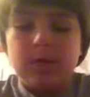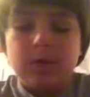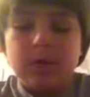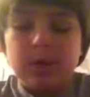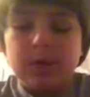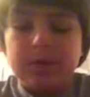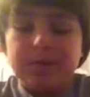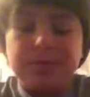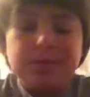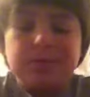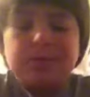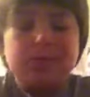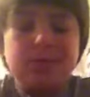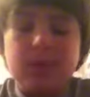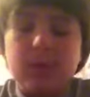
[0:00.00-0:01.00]
Well,
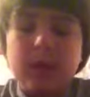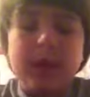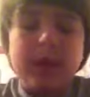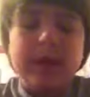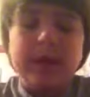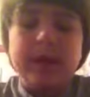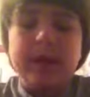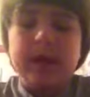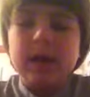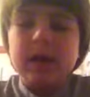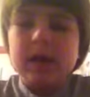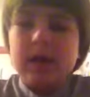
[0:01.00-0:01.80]
and then,